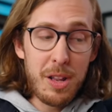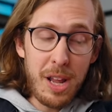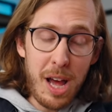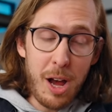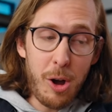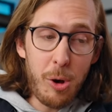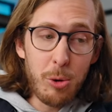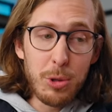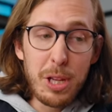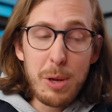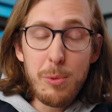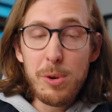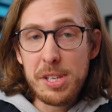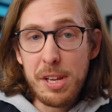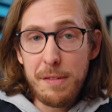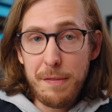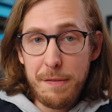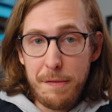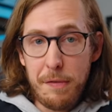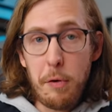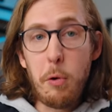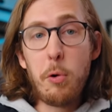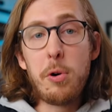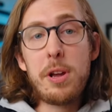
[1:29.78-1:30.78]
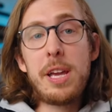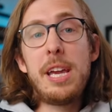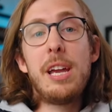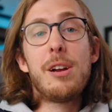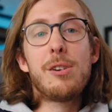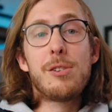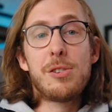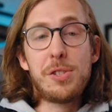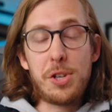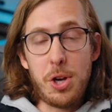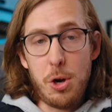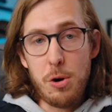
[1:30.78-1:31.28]
not only was it 4
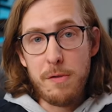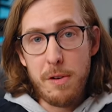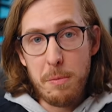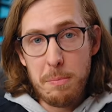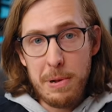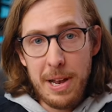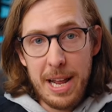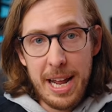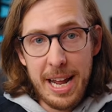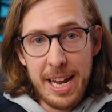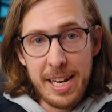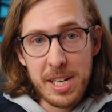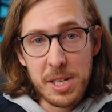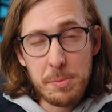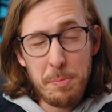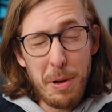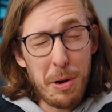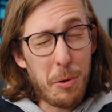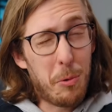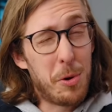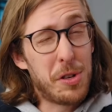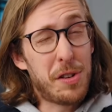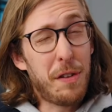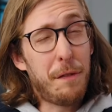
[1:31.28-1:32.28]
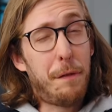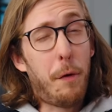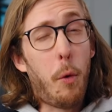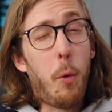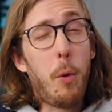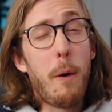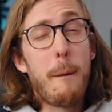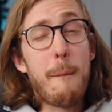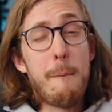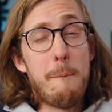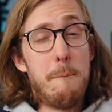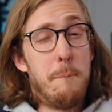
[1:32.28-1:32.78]
years over plans, but it was
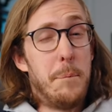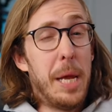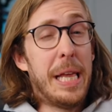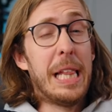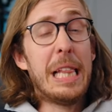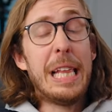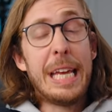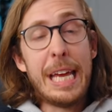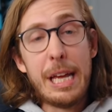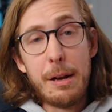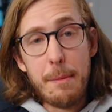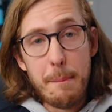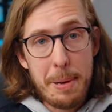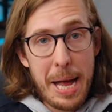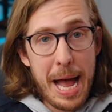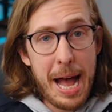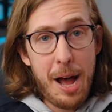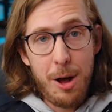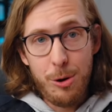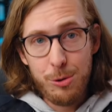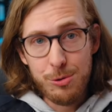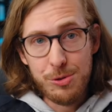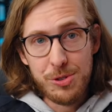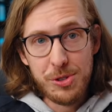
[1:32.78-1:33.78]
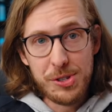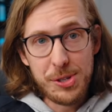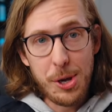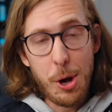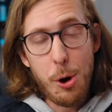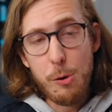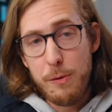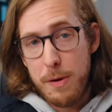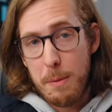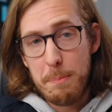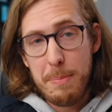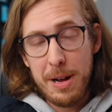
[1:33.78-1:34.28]
£4 billion
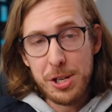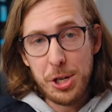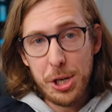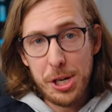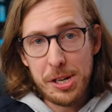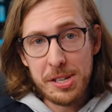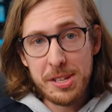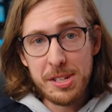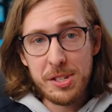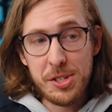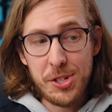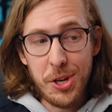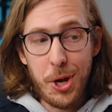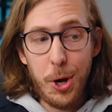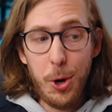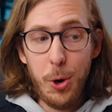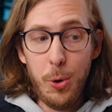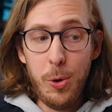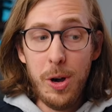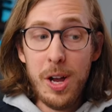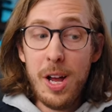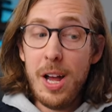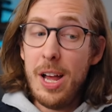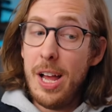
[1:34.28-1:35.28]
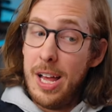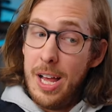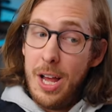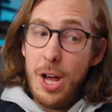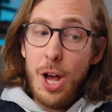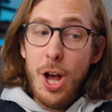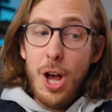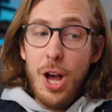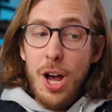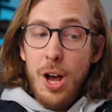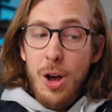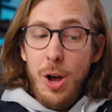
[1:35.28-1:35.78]
over budget. So,
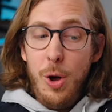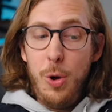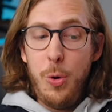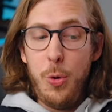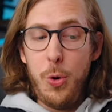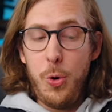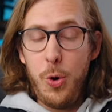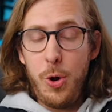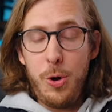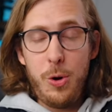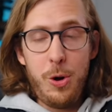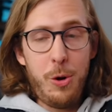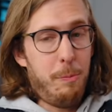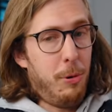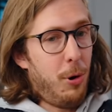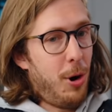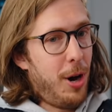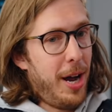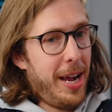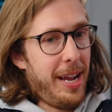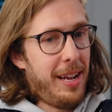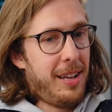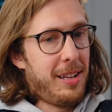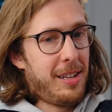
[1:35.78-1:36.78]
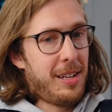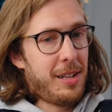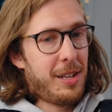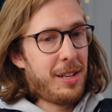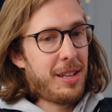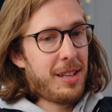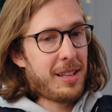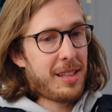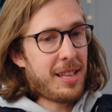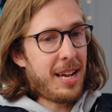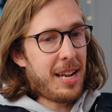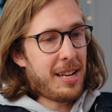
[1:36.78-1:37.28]
oh boy,
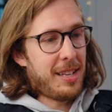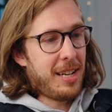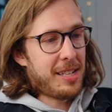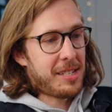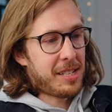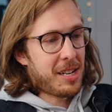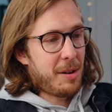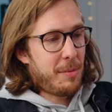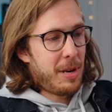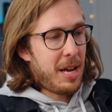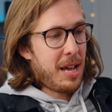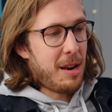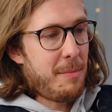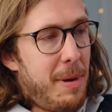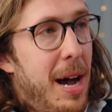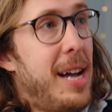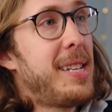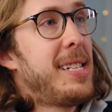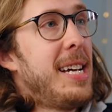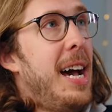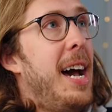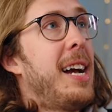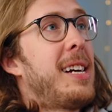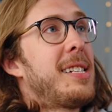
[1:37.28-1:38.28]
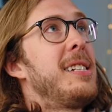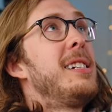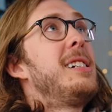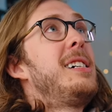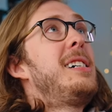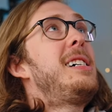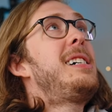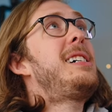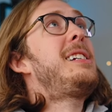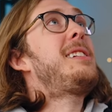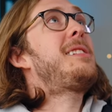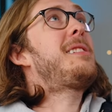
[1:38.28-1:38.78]
that's coming out of my
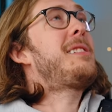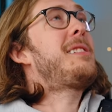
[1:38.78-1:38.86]
taxes.